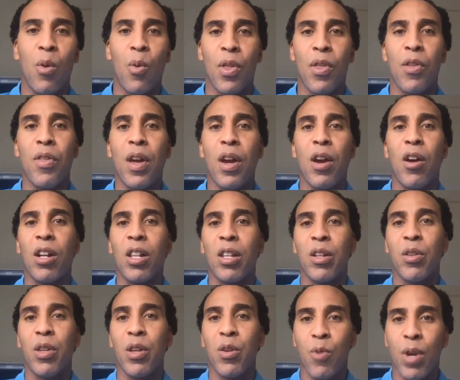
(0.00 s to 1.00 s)
whether they are
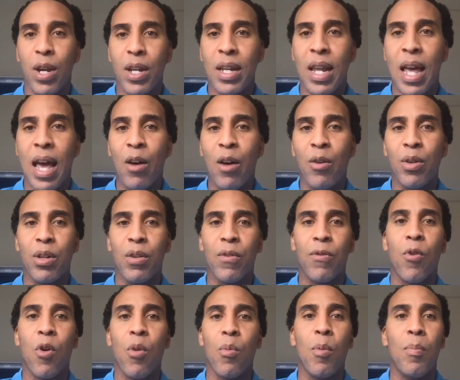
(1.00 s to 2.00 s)
clearly written out in a
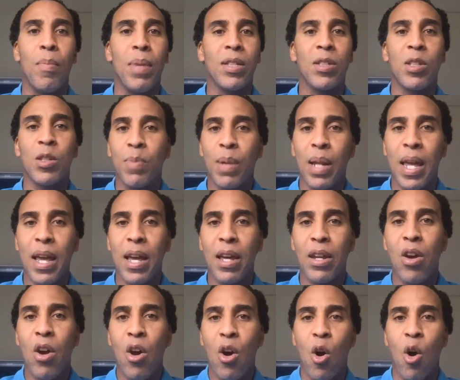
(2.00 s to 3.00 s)
formal business
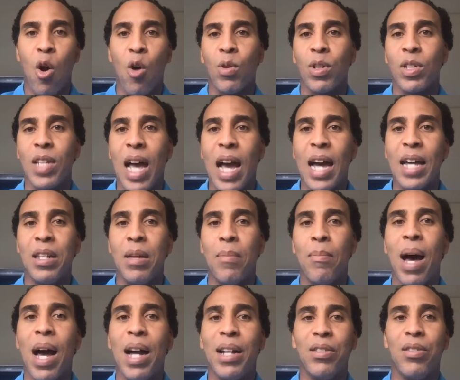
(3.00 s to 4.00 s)
plan or reside in the
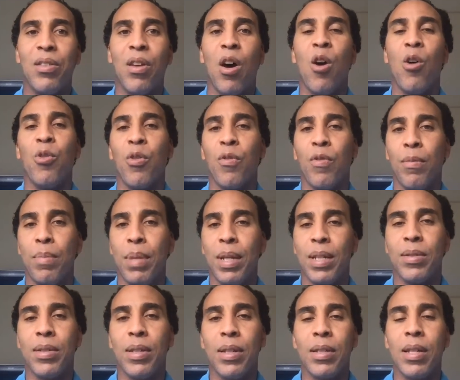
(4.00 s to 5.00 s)
mind of the owner of a
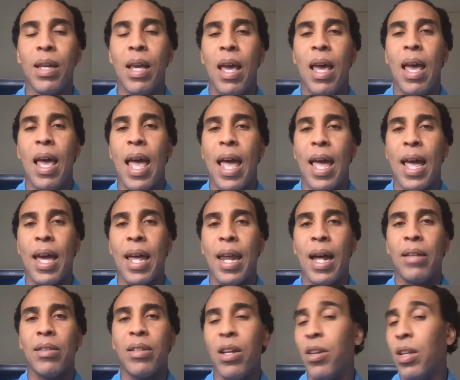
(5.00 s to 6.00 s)
business. And
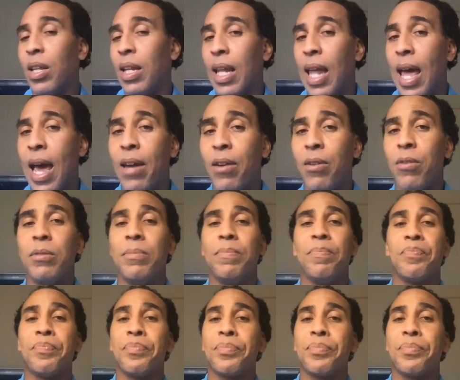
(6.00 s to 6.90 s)
I'll tell you, the latter